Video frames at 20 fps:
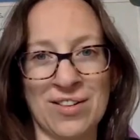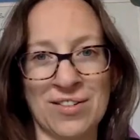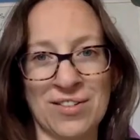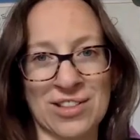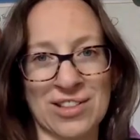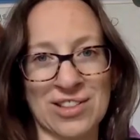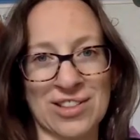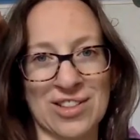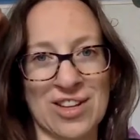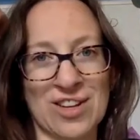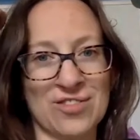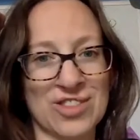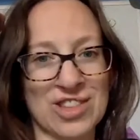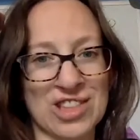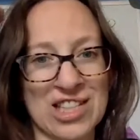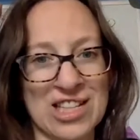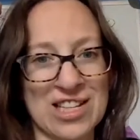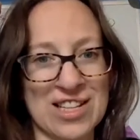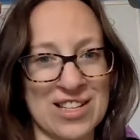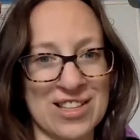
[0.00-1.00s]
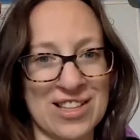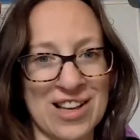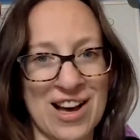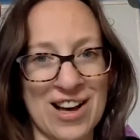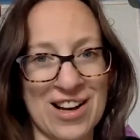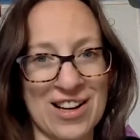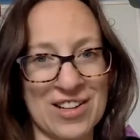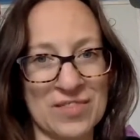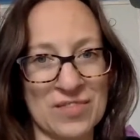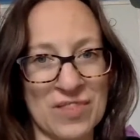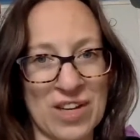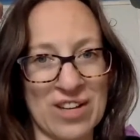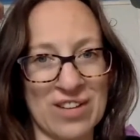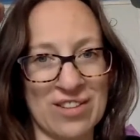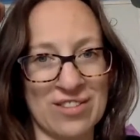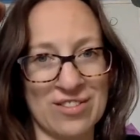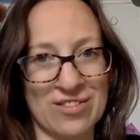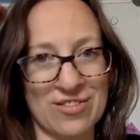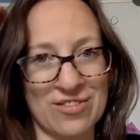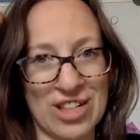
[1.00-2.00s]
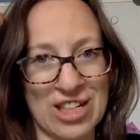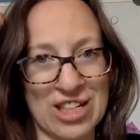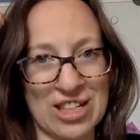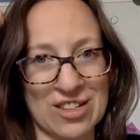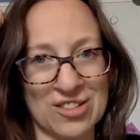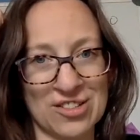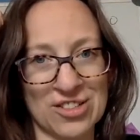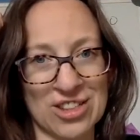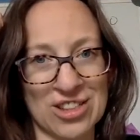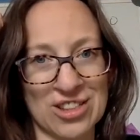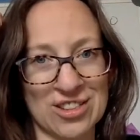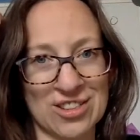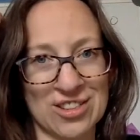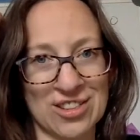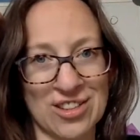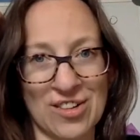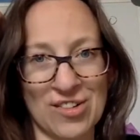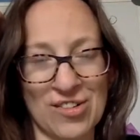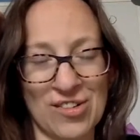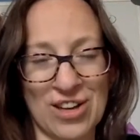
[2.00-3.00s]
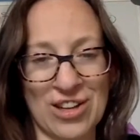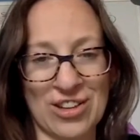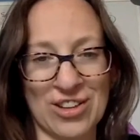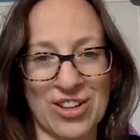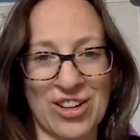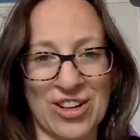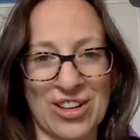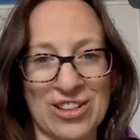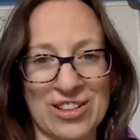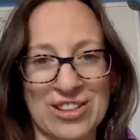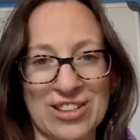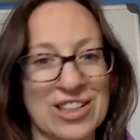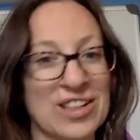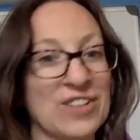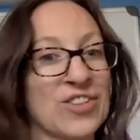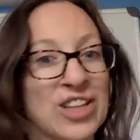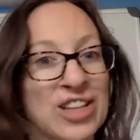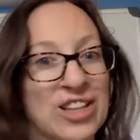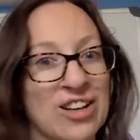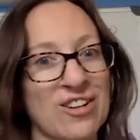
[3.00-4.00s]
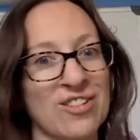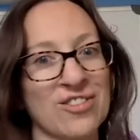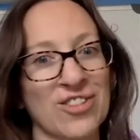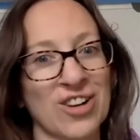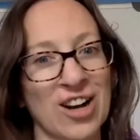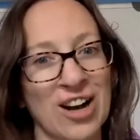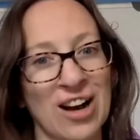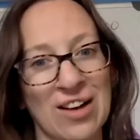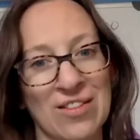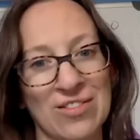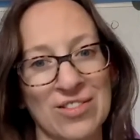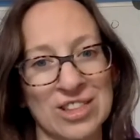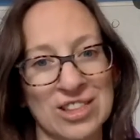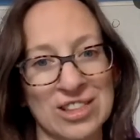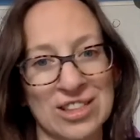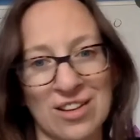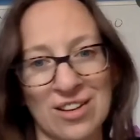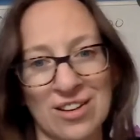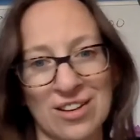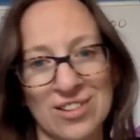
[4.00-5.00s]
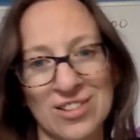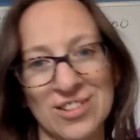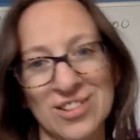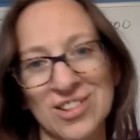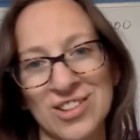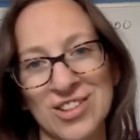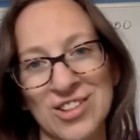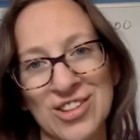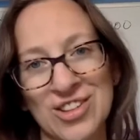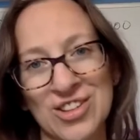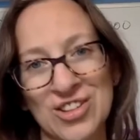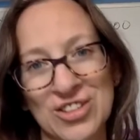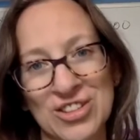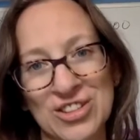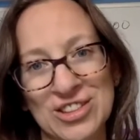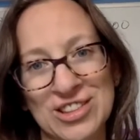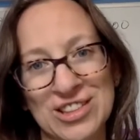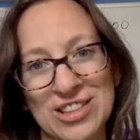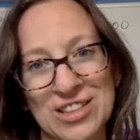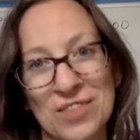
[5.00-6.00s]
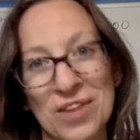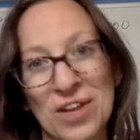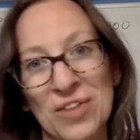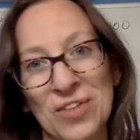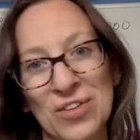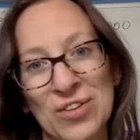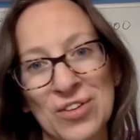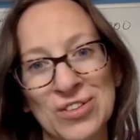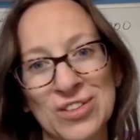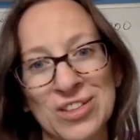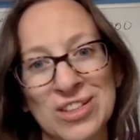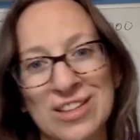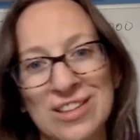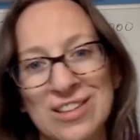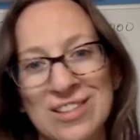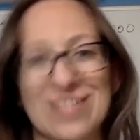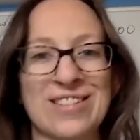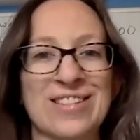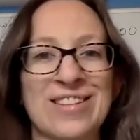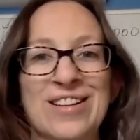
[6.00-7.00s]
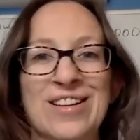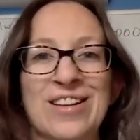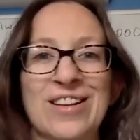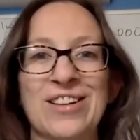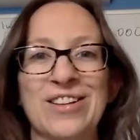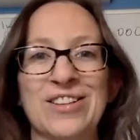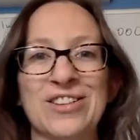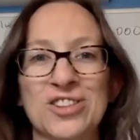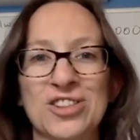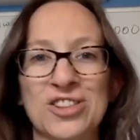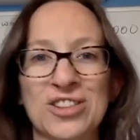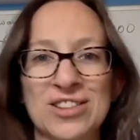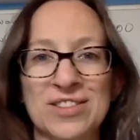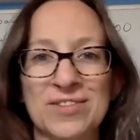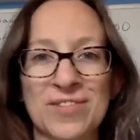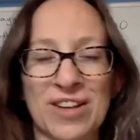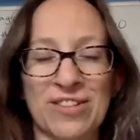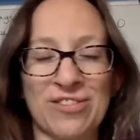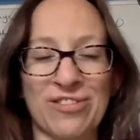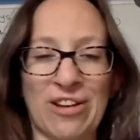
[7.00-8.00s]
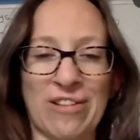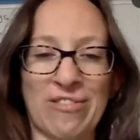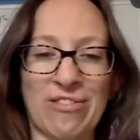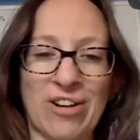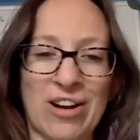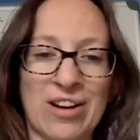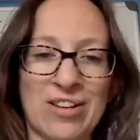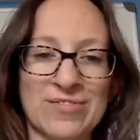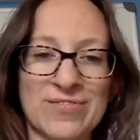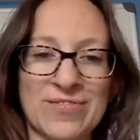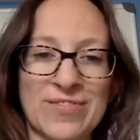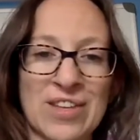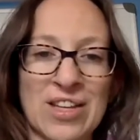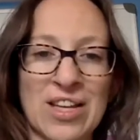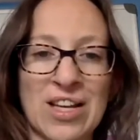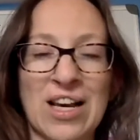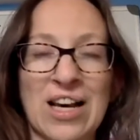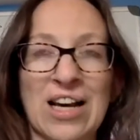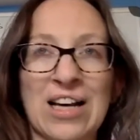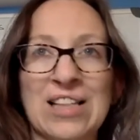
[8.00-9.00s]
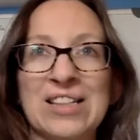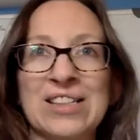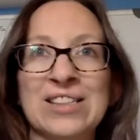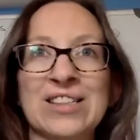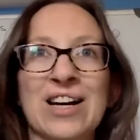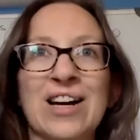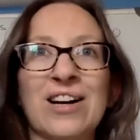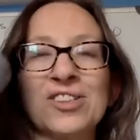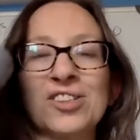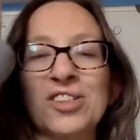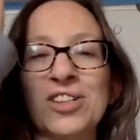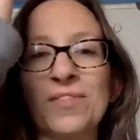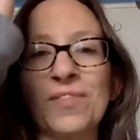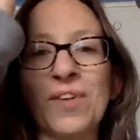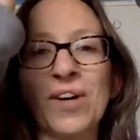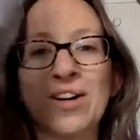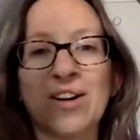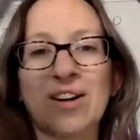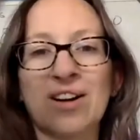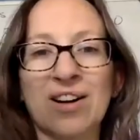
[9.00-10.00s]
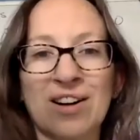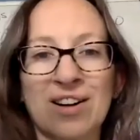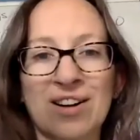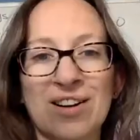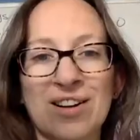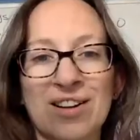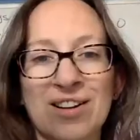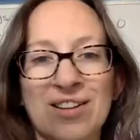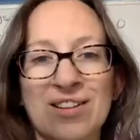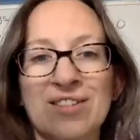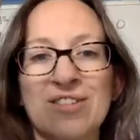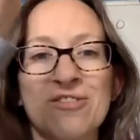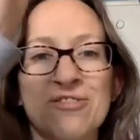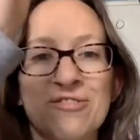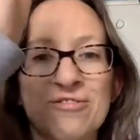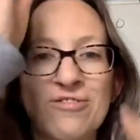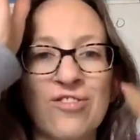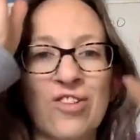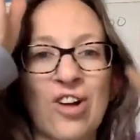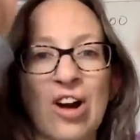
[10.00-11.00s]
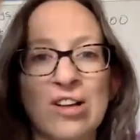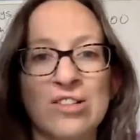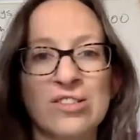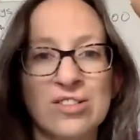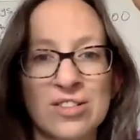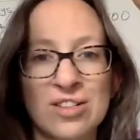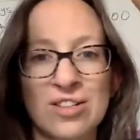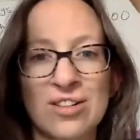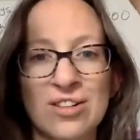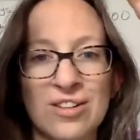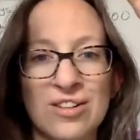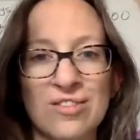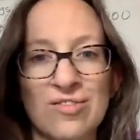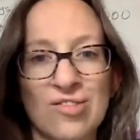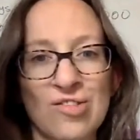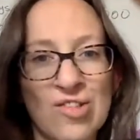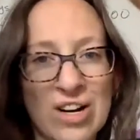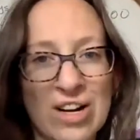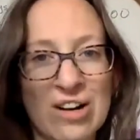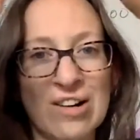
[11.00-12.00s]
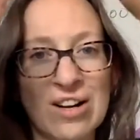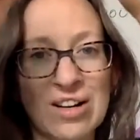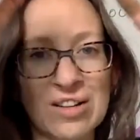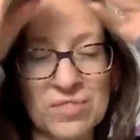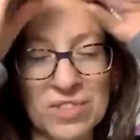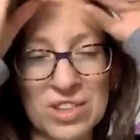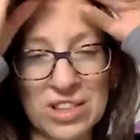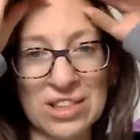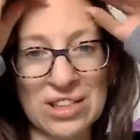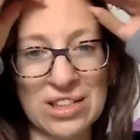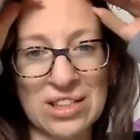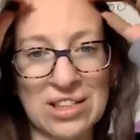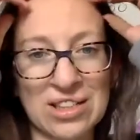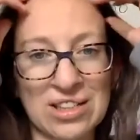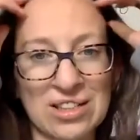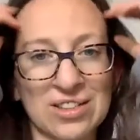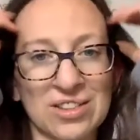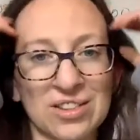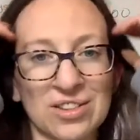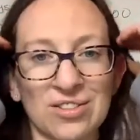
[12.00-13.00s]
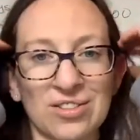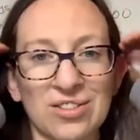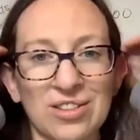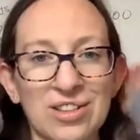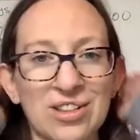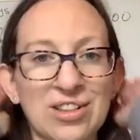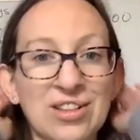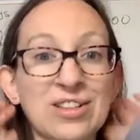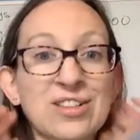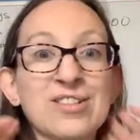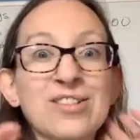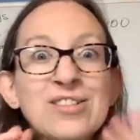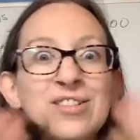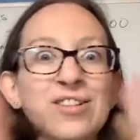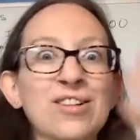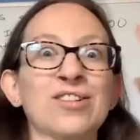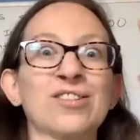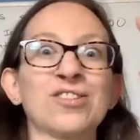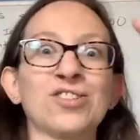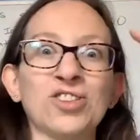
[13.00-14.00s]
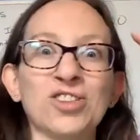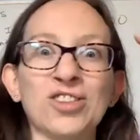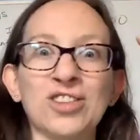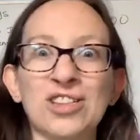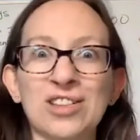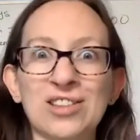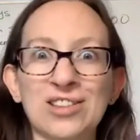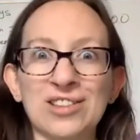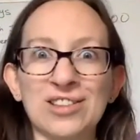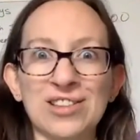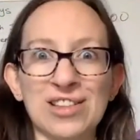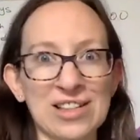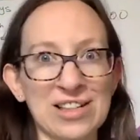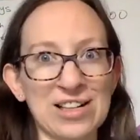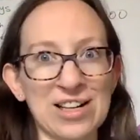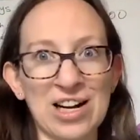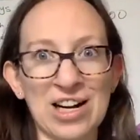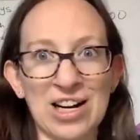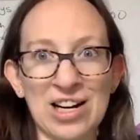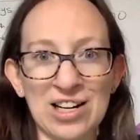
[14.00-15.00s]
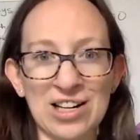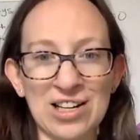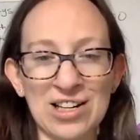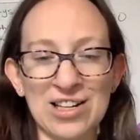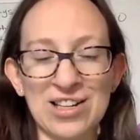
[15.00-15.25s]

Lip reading: always love seeing that in my videos, so I thought I'd leave it there for half a second so that you could see my Rosie. She's my favorite. I need to actually put her in front of where I'm sitting so that I can actually see her